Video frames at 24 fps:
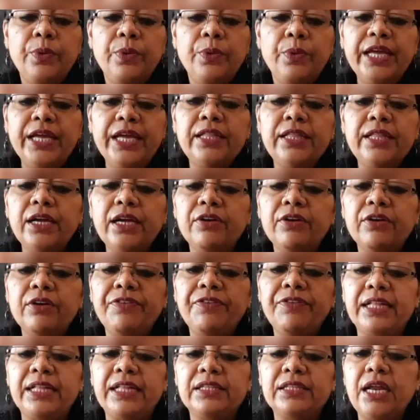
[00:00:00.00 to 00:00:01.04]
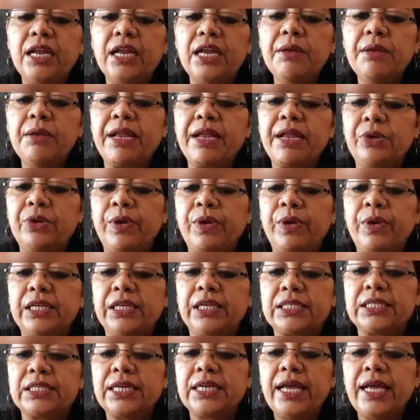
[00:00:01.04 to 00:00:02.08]
We can think of health in many
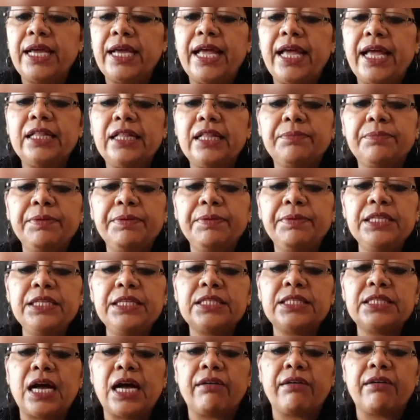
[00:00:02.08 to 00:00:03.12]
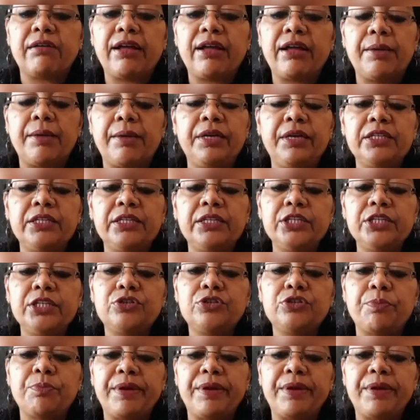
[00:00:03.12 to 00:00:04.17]
ways. Health means our
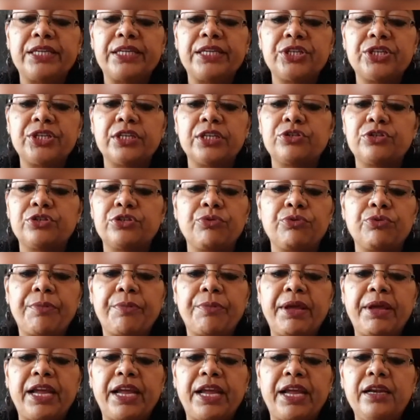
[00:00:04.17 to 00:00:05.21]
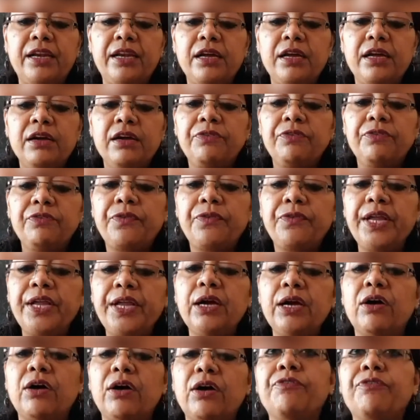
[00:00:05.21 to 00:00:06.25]
ability to measure to remain
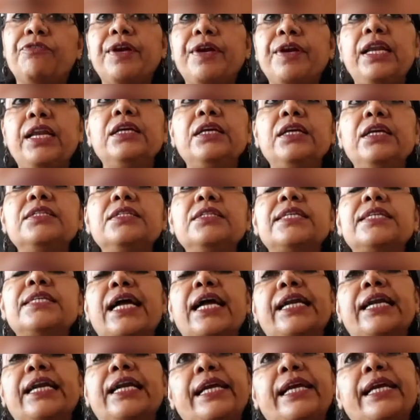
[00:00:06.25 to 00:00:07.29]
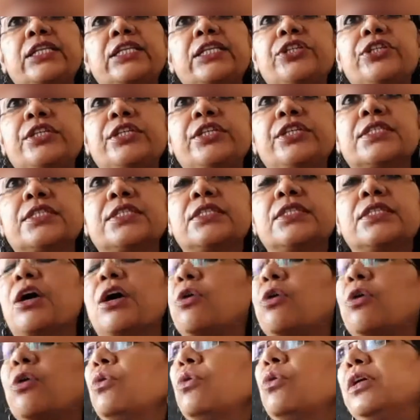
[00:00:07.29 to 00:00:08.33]
free of illness and injury.
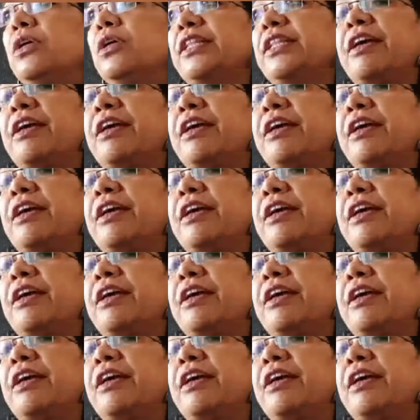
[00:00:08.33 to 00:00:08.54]
Now,